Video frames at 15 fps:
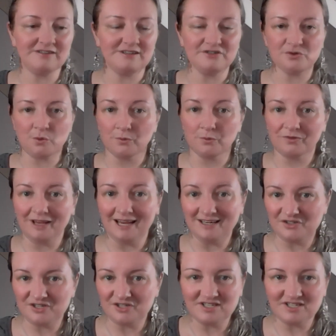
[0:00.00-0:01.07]
as old
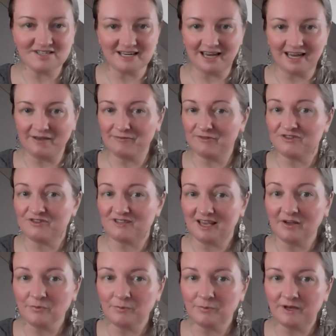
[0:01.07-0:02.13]
energies they haven't
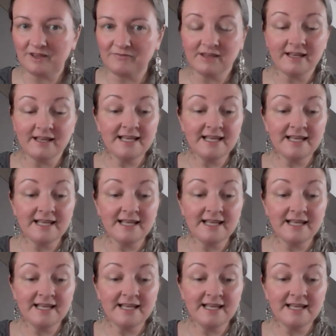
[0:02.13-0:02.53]
dealt with.